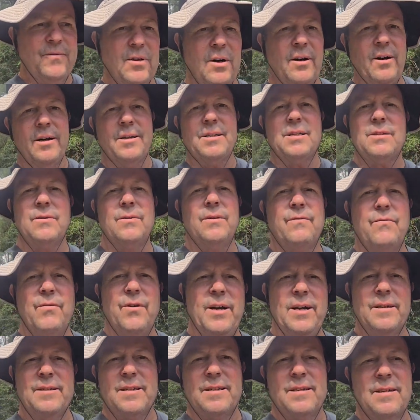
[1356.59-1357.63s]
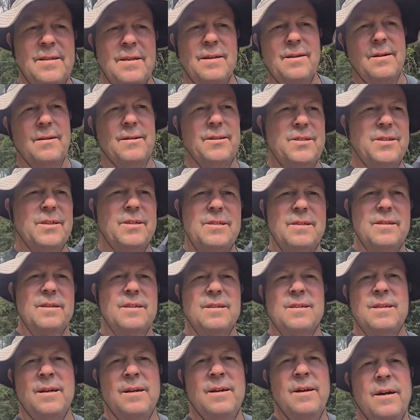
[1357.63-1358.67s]
to also advance their
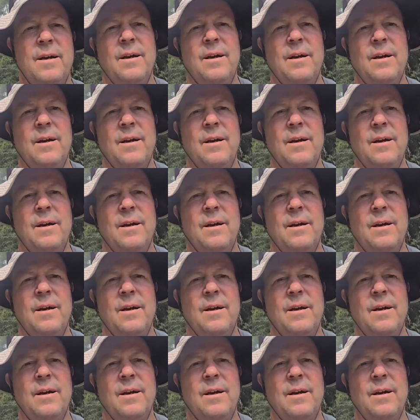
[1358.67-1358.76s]
logistics,